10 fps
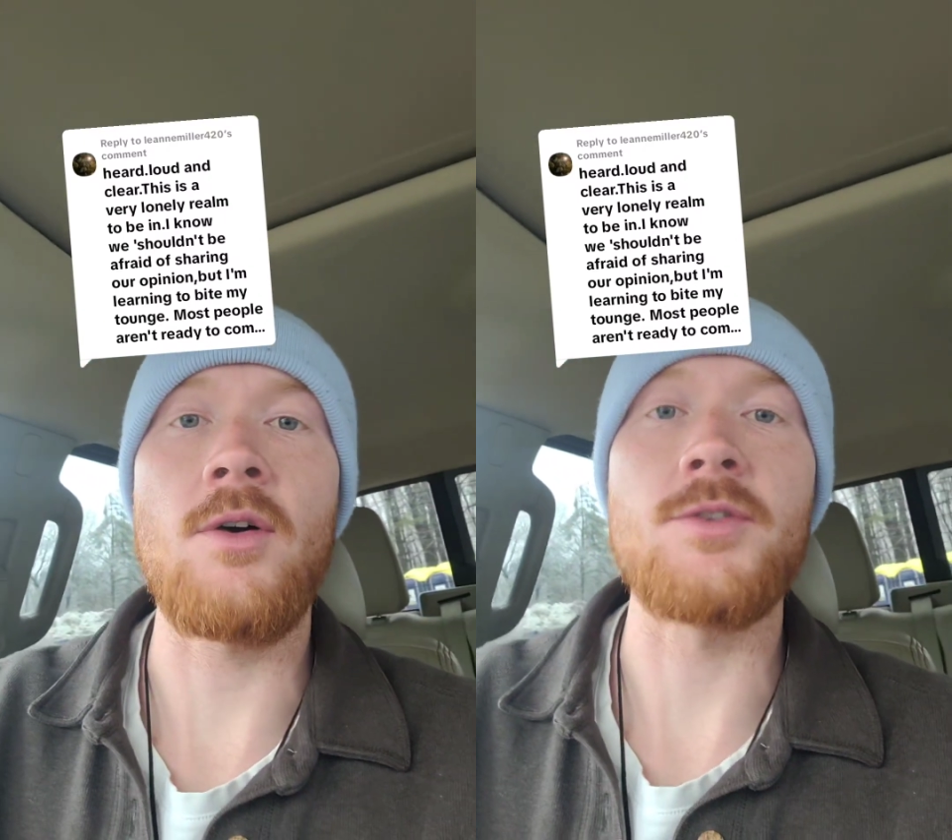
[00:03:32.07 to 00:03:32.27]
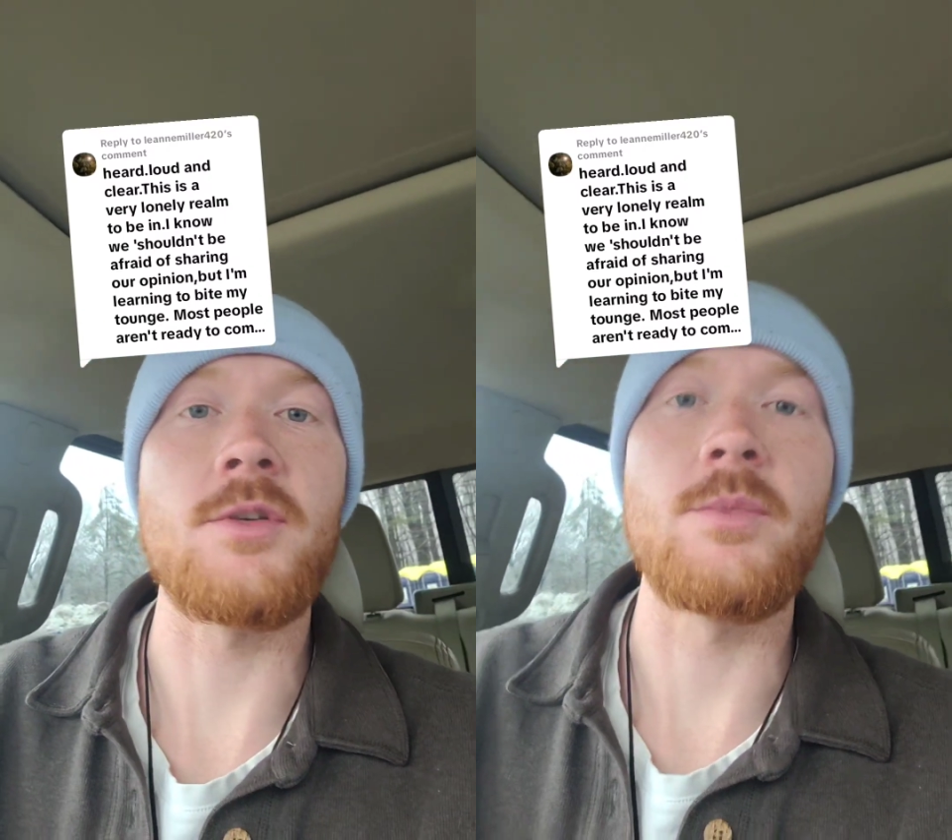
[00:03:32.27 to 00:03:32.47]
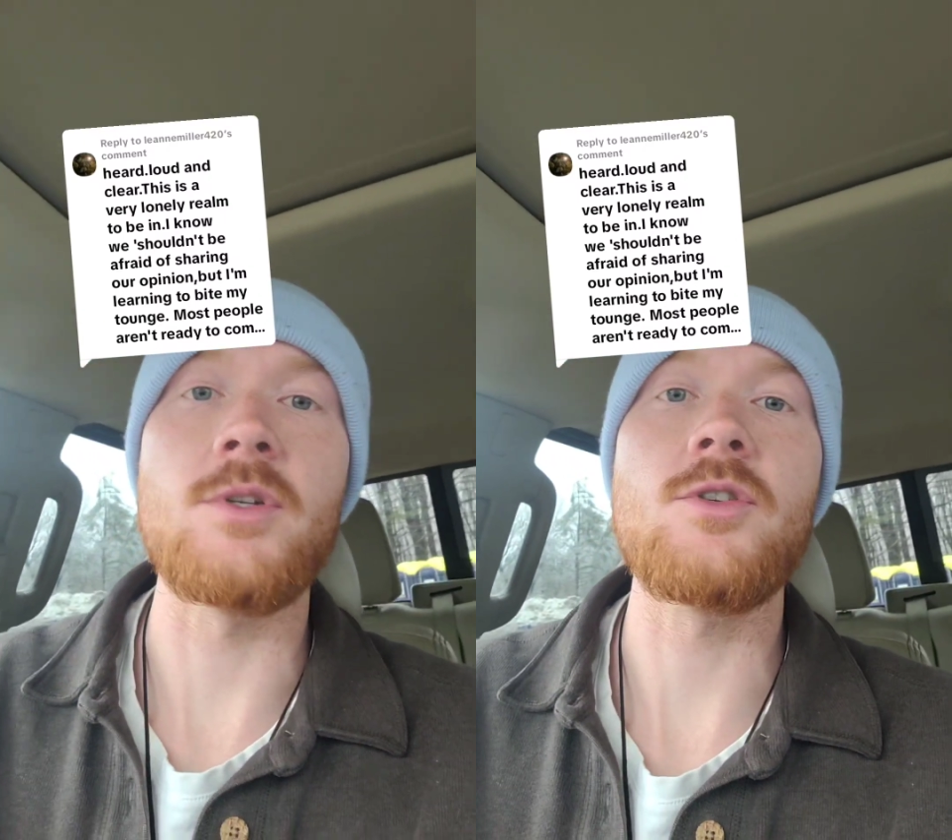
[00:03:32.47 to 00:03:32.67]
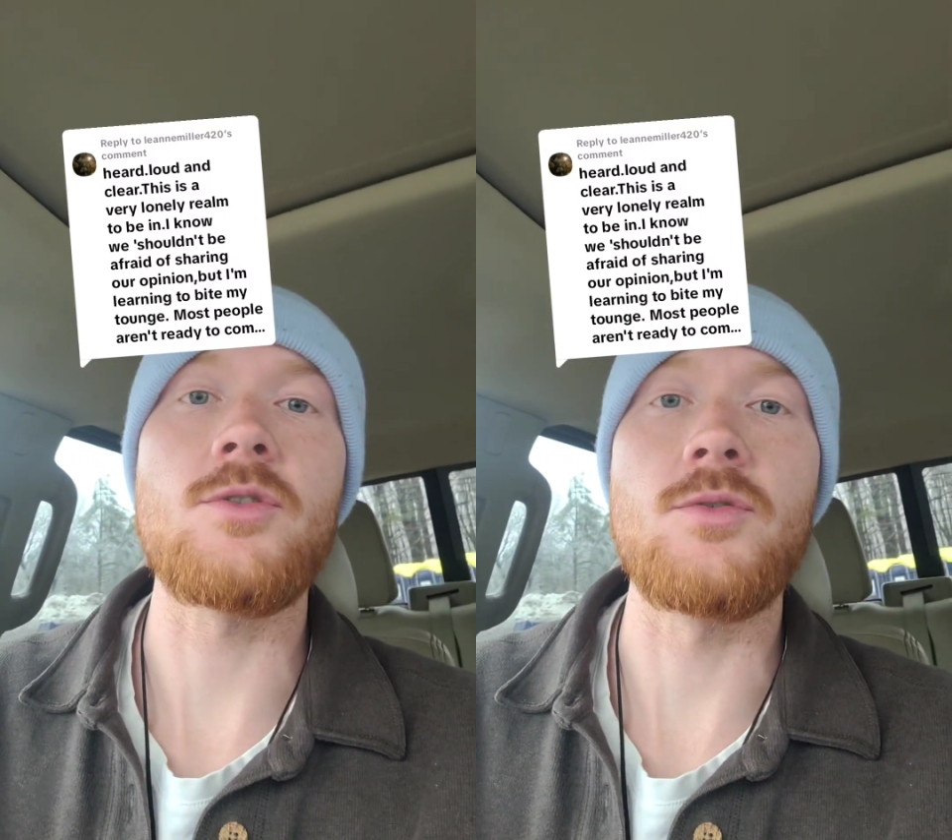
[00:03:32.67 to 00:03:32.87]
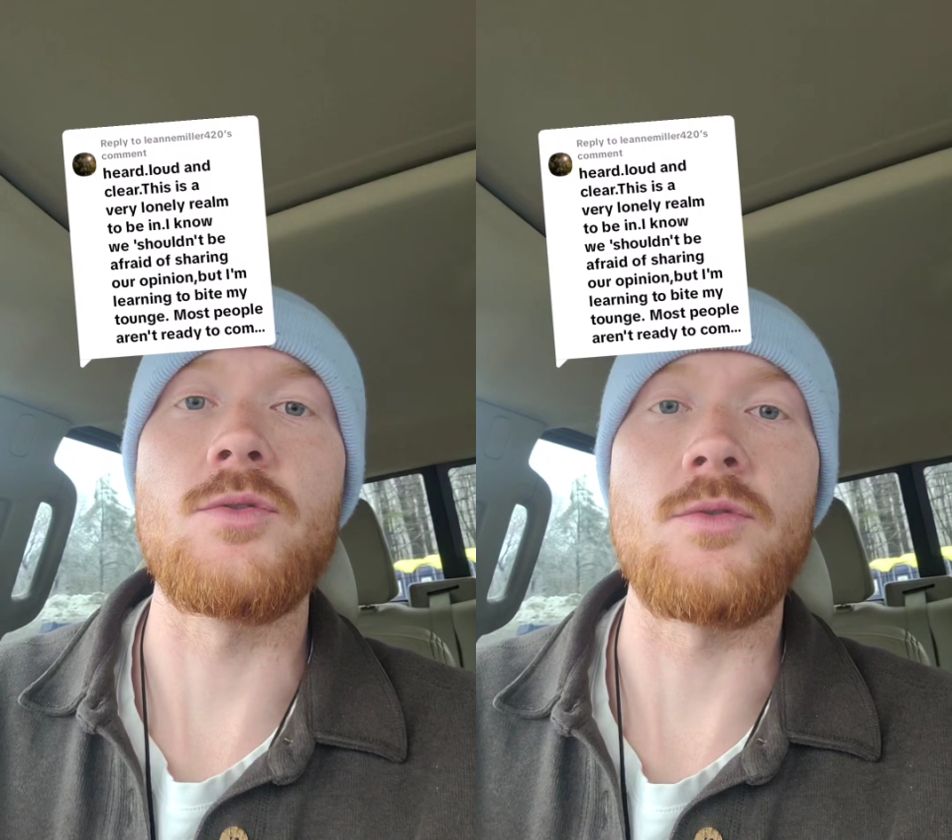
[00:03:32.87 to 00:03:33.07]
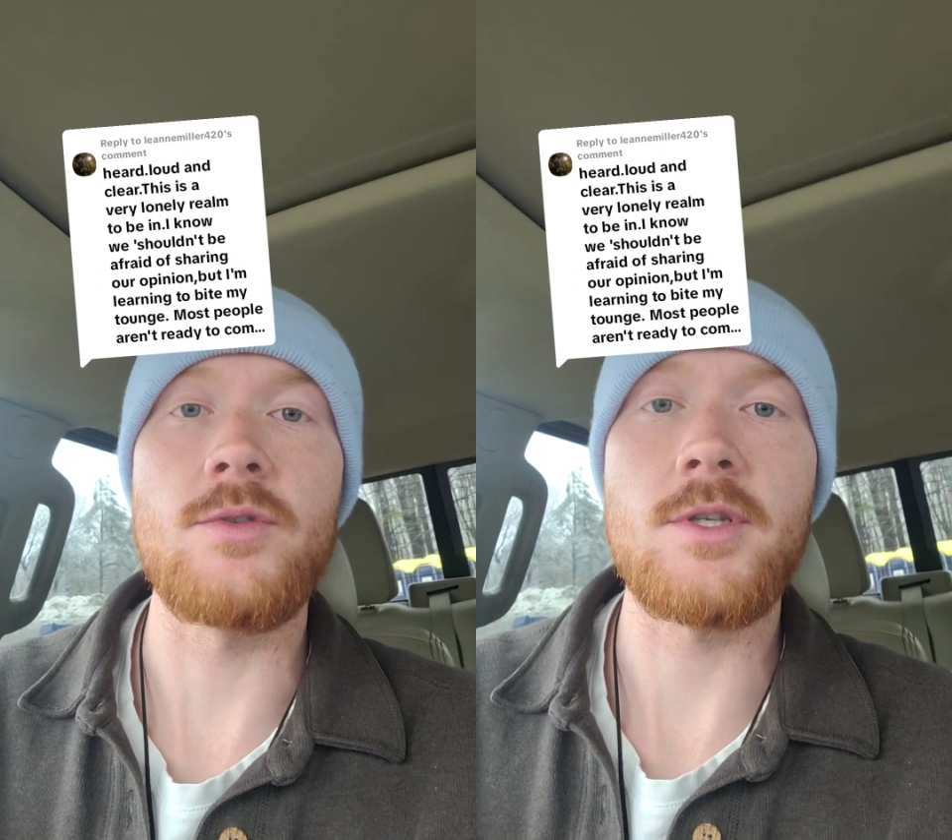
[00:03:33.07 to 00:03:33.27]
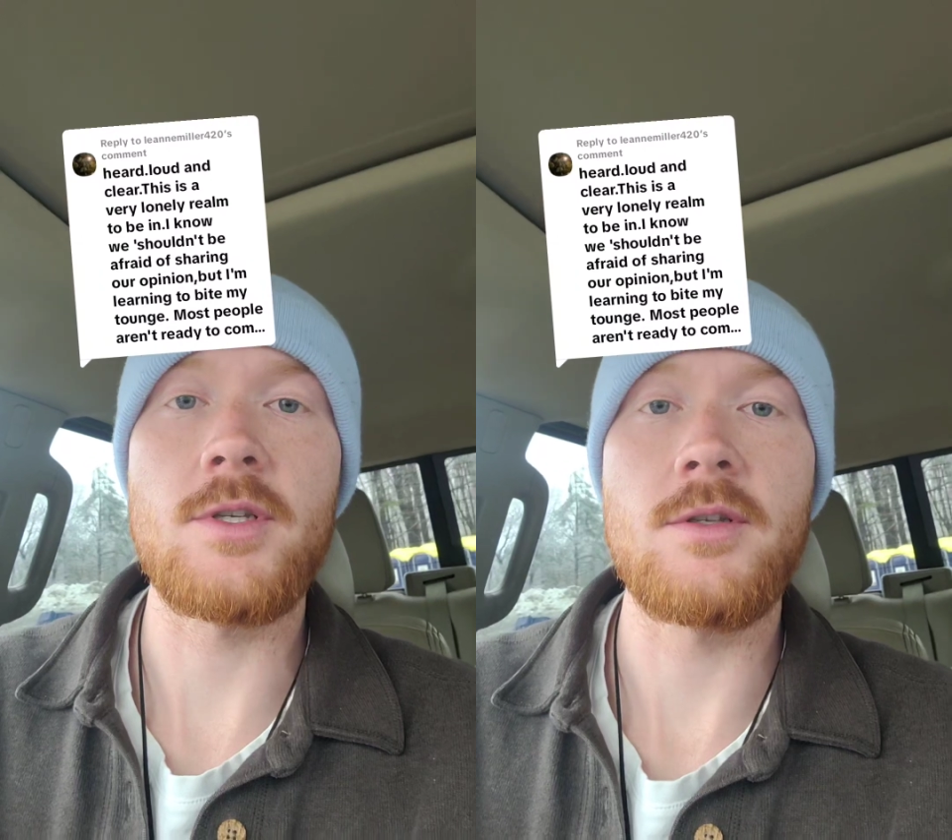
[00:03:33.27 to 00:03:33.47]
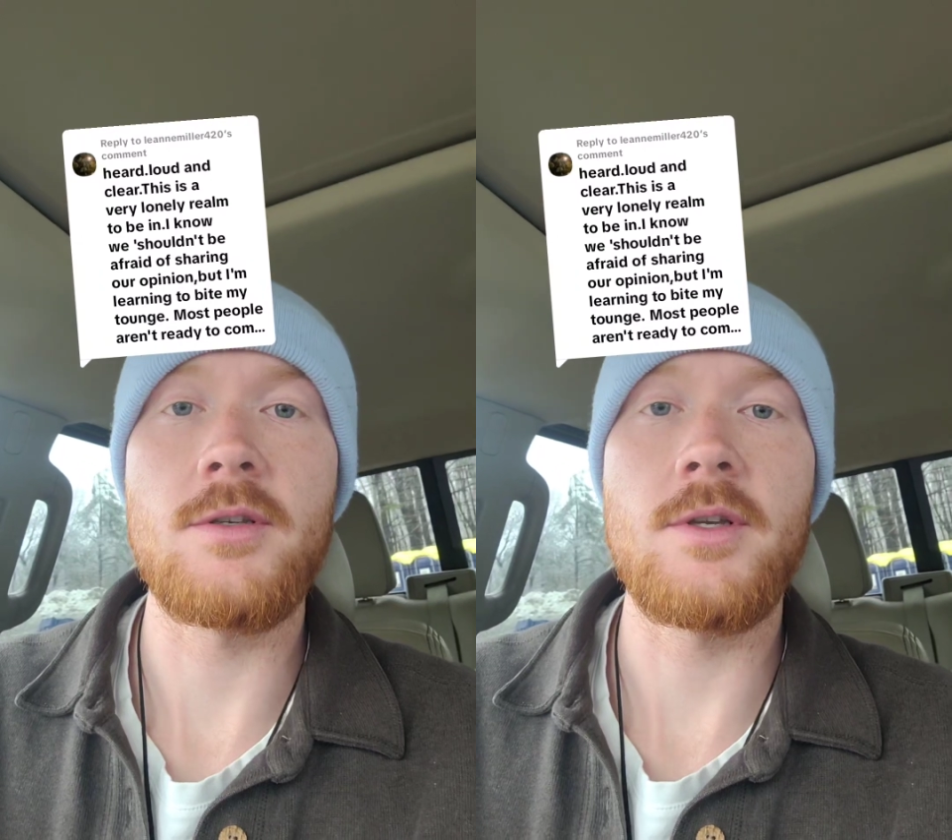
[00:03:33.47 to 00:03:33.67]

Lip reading: ultimate truths.